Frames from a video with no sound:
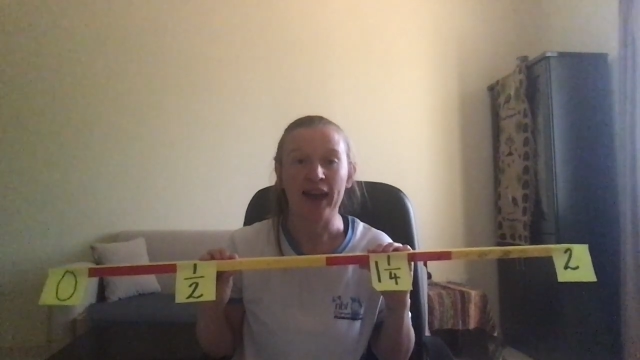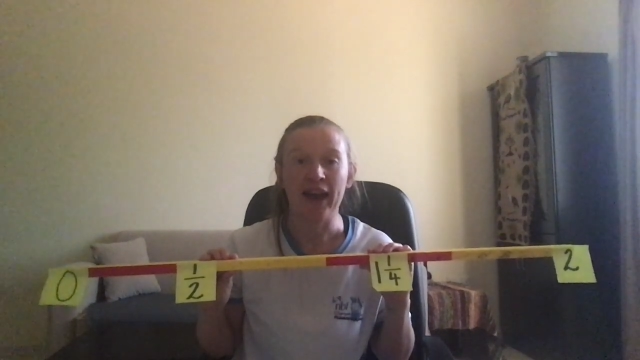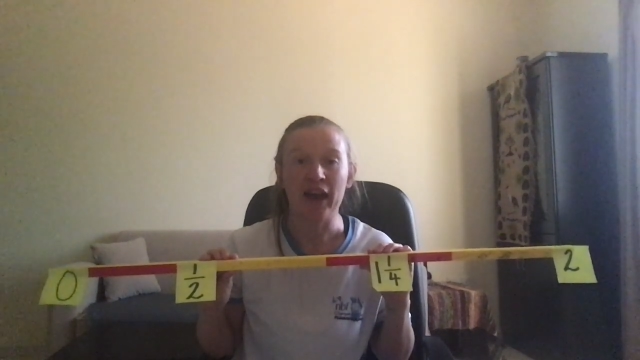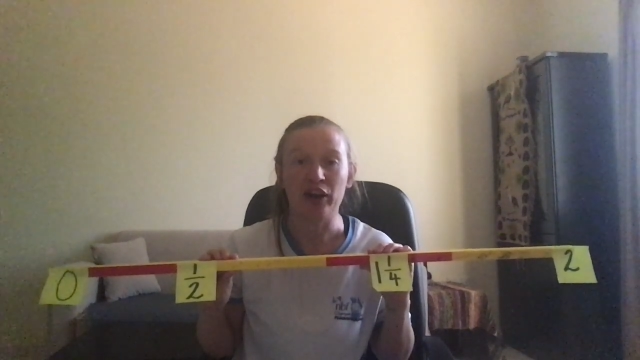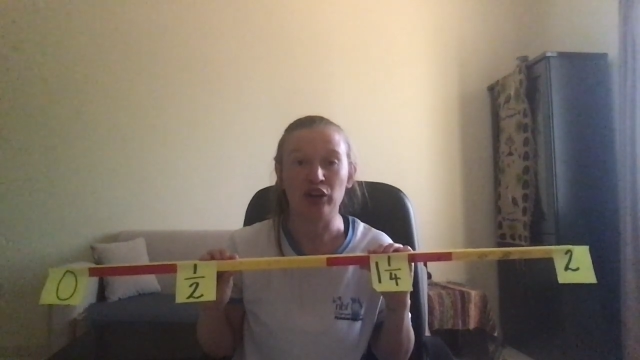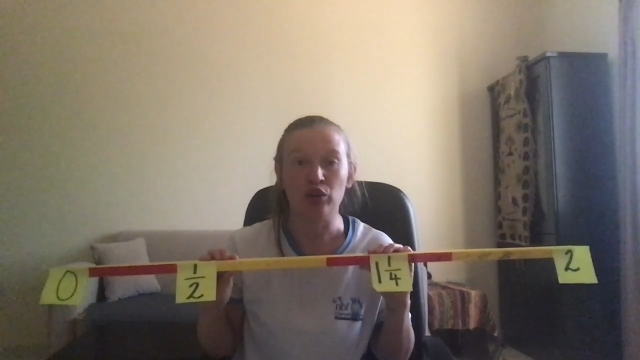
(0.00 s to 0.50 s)

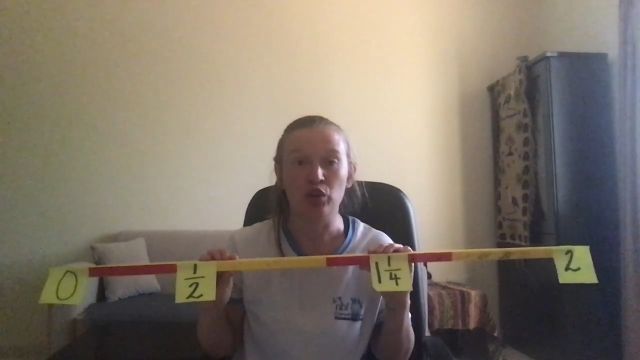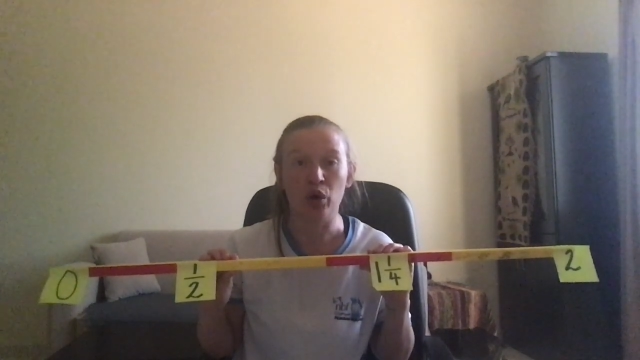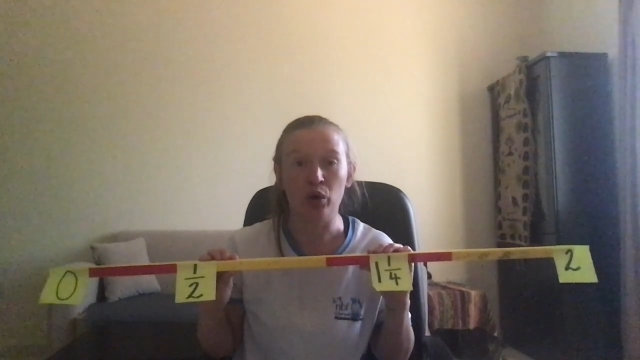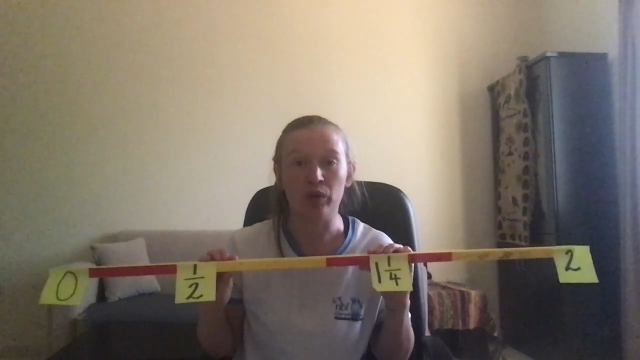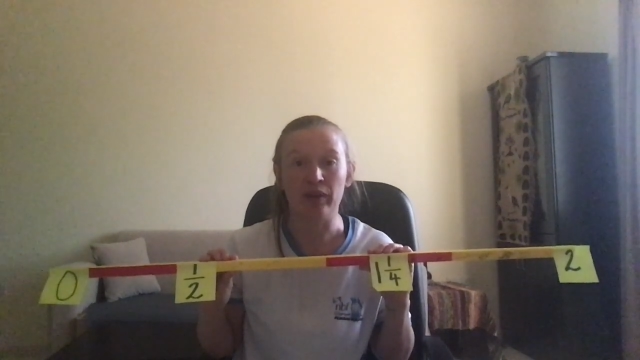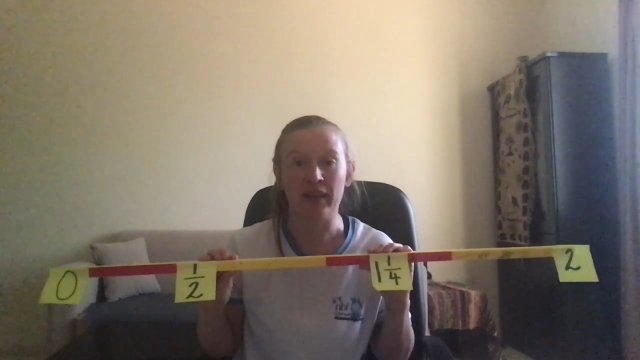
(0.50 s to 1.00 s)
how do you
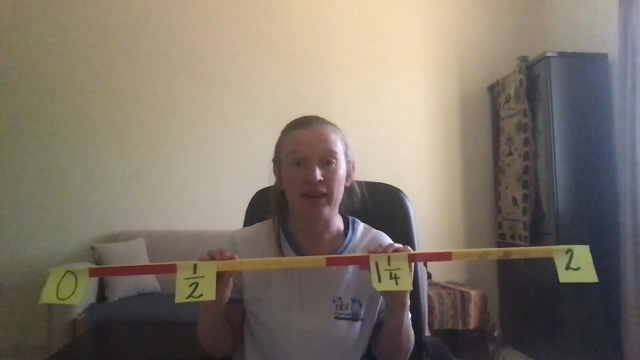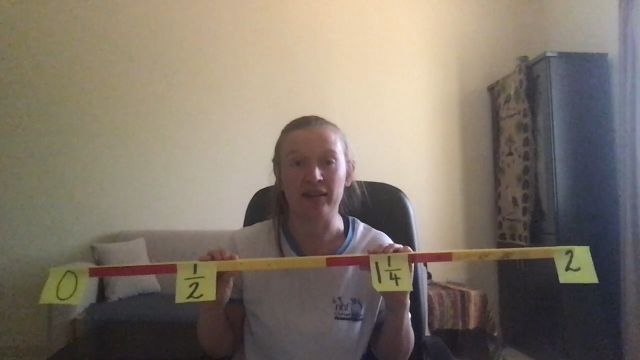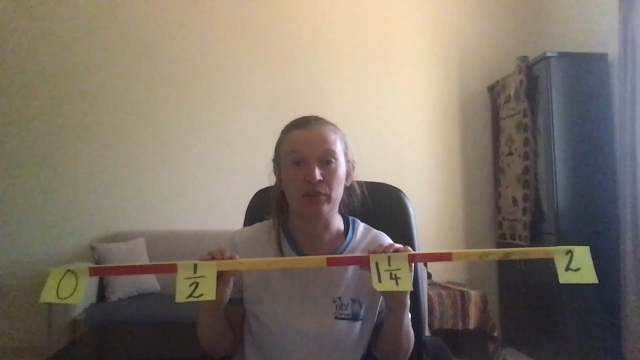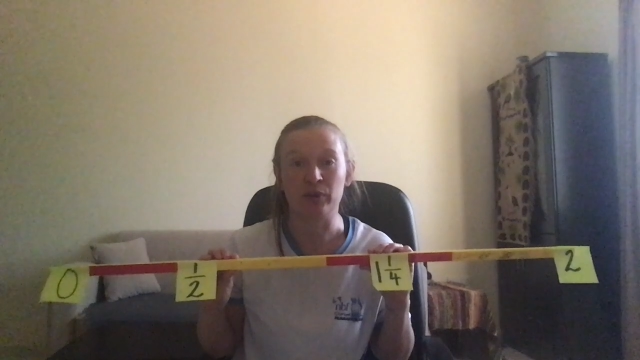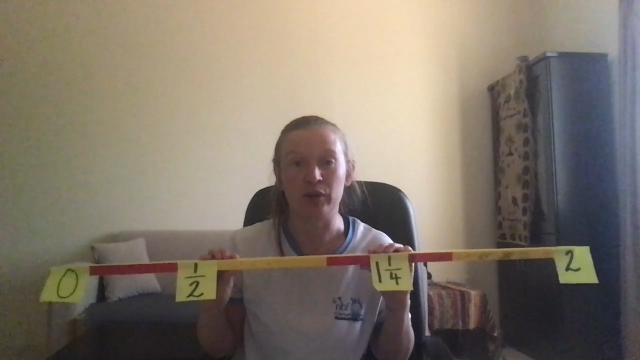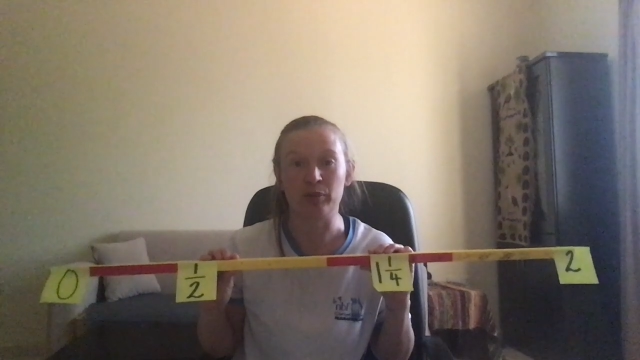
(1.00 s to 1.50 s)
know that that
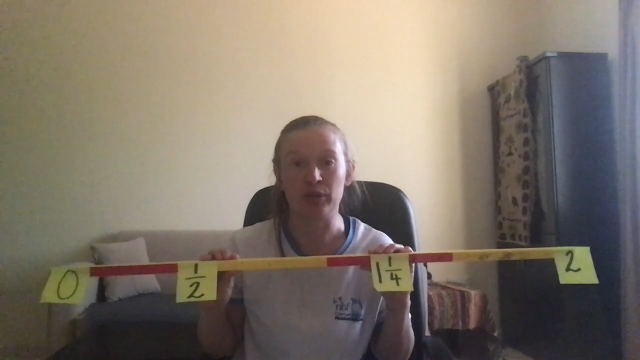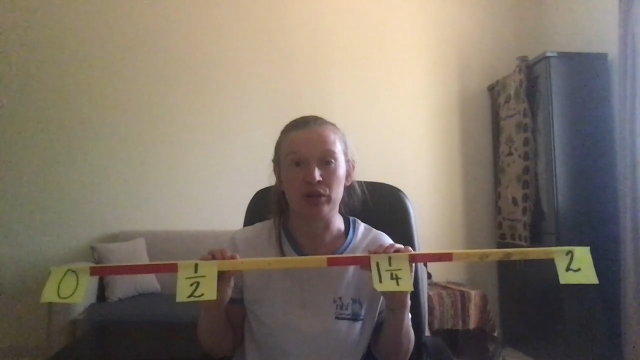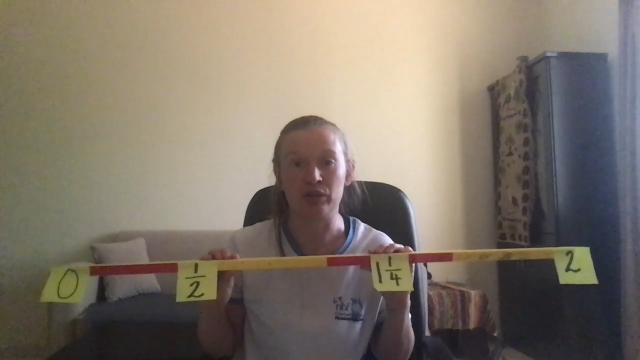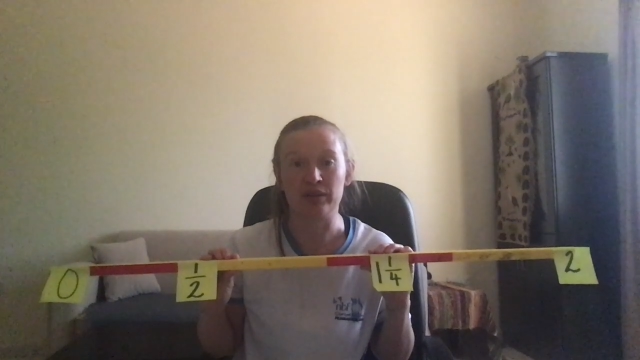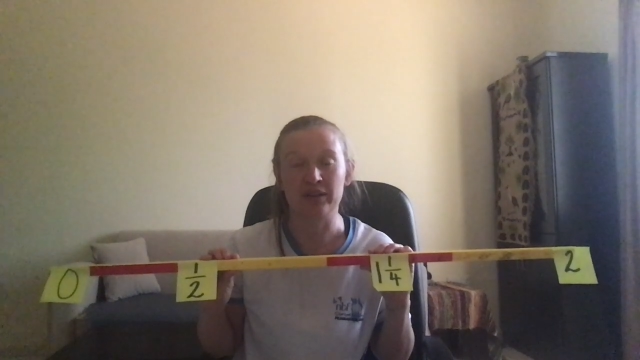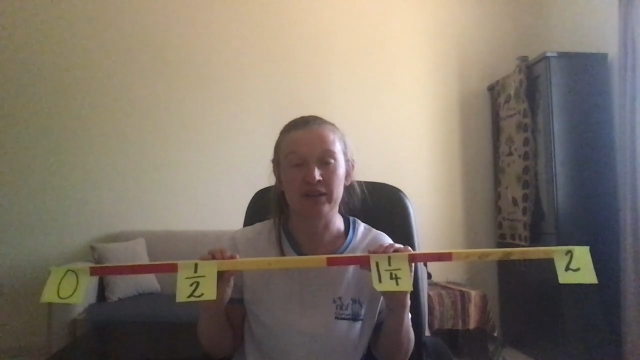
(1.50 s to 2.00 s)
is where it
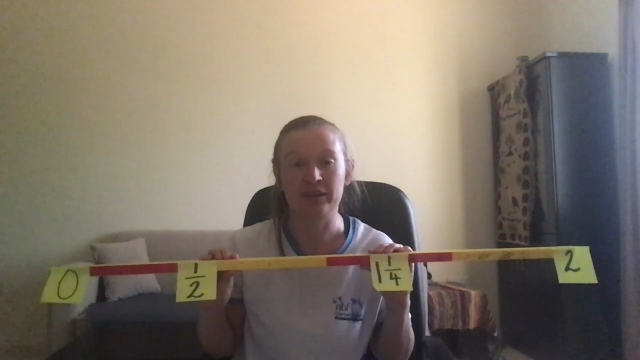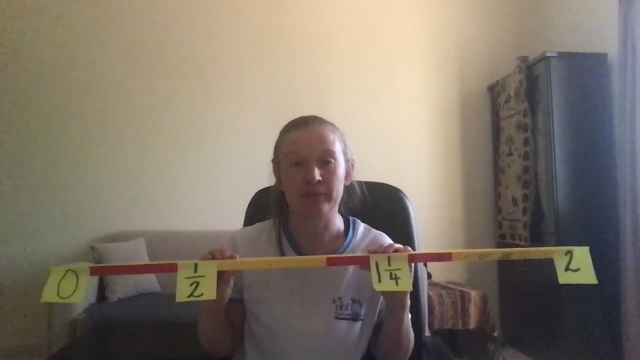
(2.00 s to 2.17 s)
belongs?